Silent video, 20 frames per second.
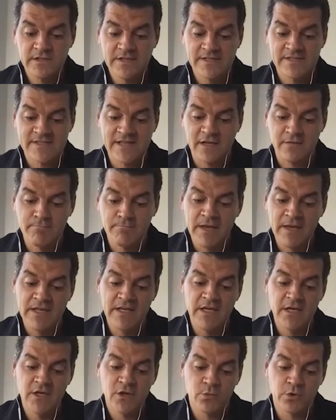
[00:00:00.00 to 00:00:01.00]
is that
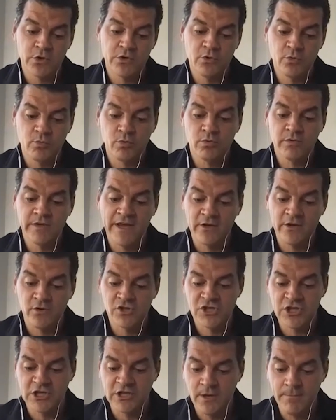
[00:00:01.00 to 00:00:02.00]
many renewable
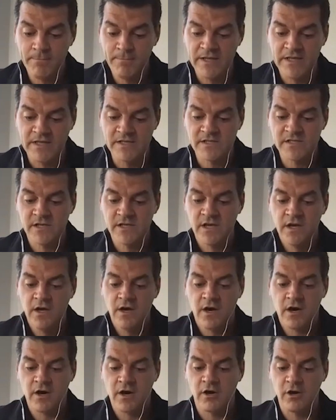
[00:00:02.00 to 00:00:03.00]
energy companies
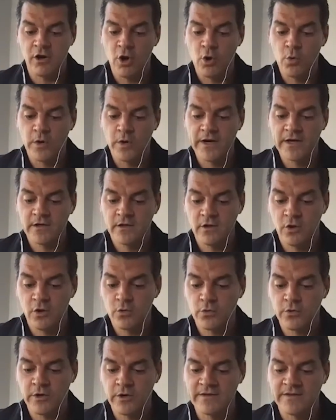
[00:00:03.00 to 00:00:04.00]
are
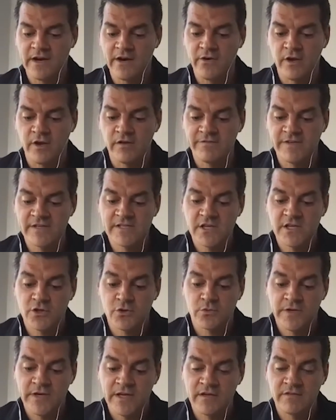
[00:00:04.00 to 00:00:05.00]
lowering their
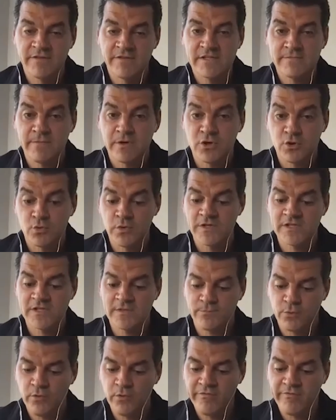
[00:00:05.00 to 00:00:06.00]
investment risk
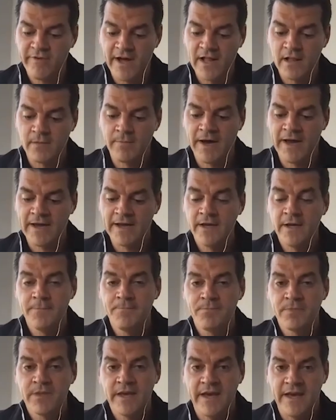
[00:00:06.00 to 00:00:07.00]
profile by
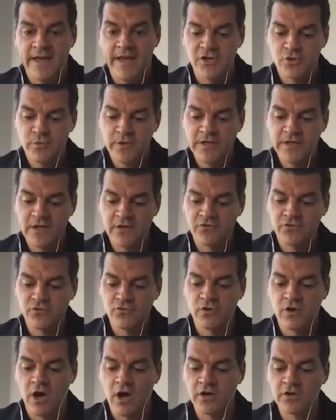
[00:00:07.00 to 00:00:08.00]
entering
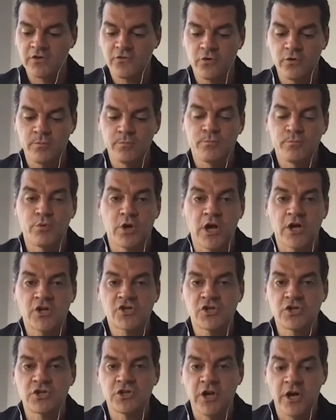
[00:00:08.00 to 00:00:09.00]
into long-term
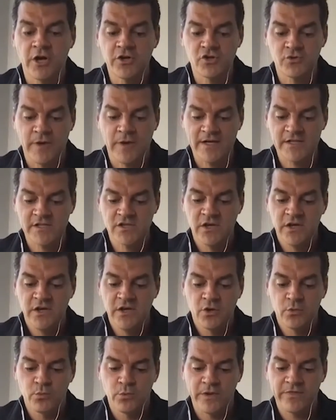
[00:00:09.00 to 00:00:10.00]
production contracts
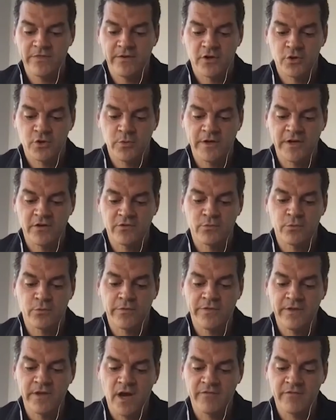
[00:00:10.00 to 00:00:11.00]
with
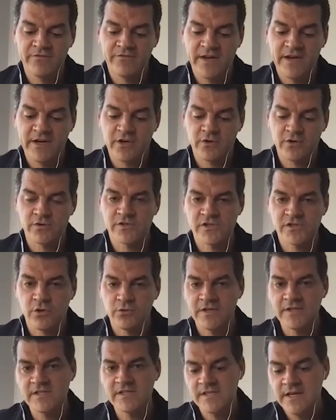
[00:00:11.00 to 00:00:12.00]
credit-worthy off-takers. So
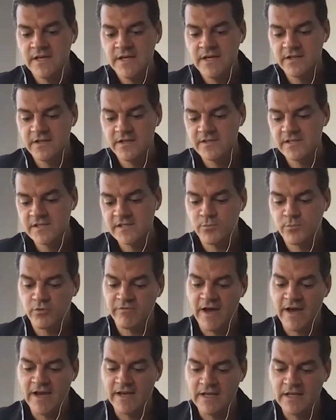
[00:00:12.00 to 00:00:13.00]
this is
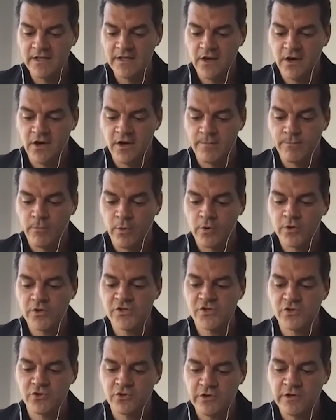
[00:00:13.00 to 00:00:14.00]
providing more
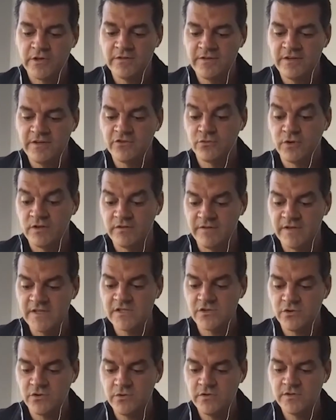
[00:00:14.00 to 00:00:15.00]
certainty to
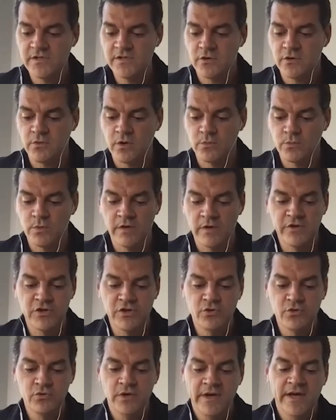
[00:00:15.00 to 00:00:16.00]
investors around
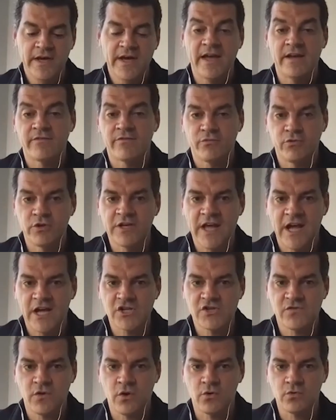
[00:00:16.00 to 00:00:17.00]
revenue and free
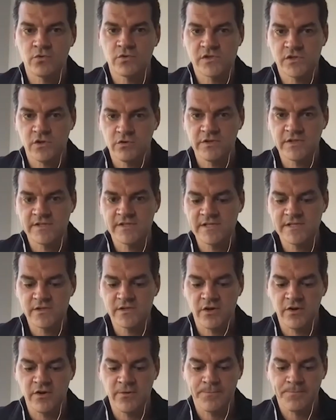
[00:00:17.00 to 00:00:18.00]
cash flow. So this is
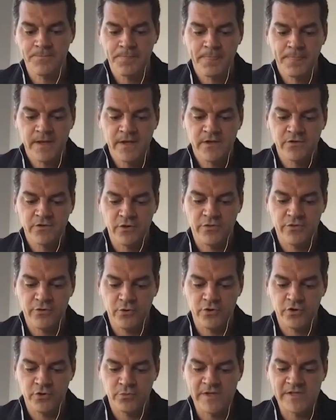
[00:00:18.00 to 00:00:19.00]
the
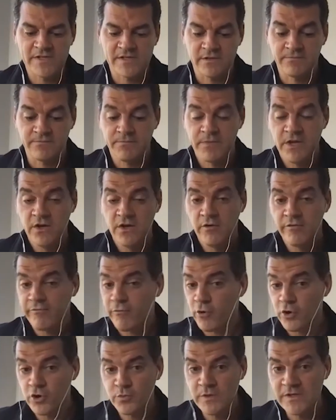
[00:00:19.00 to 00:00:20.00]
third reason.
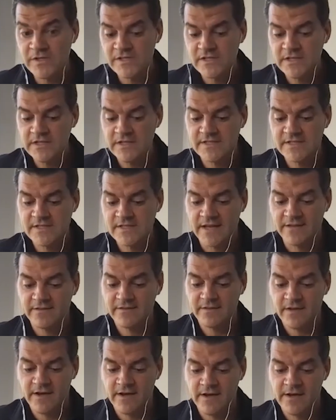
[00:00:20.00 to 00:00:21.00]
Fourth reason is that
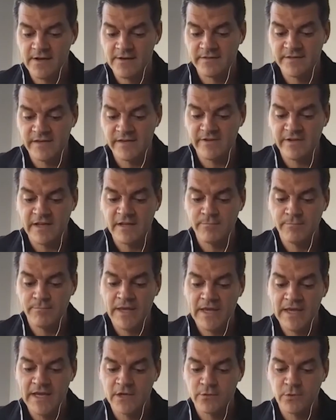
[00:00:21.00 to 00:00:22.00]

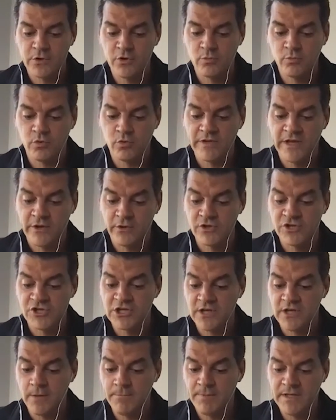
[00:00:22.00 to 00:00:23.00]
dividend-paying renewable energy
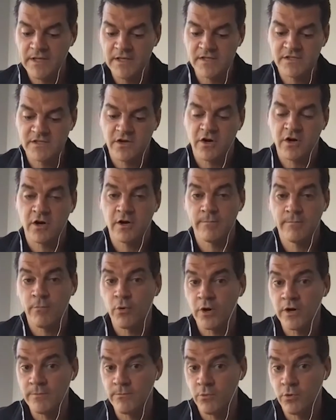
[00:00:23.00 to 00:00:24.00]
companies are
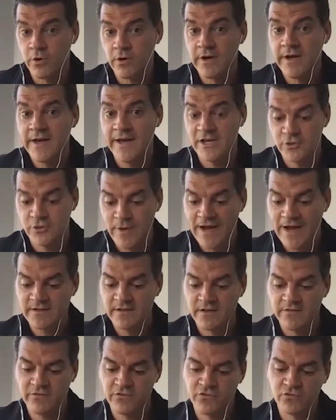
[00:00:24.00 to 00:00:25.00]
more and more
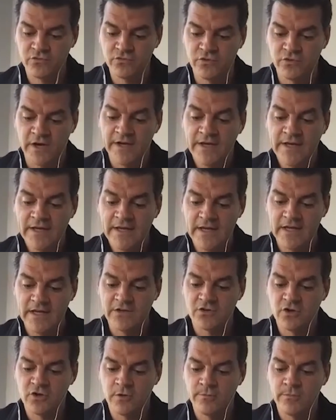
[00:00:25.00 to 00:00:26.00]
attractive to
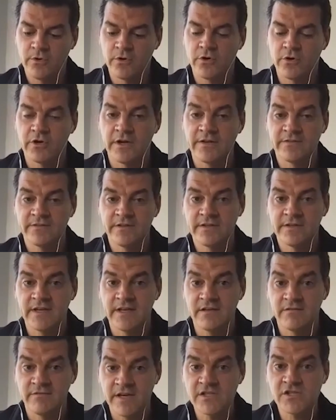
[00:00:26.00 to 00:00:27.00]
income-oriented
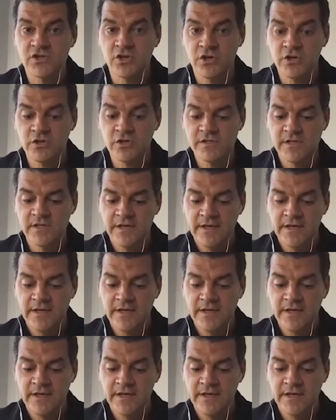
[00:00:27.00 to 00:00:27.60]
investors.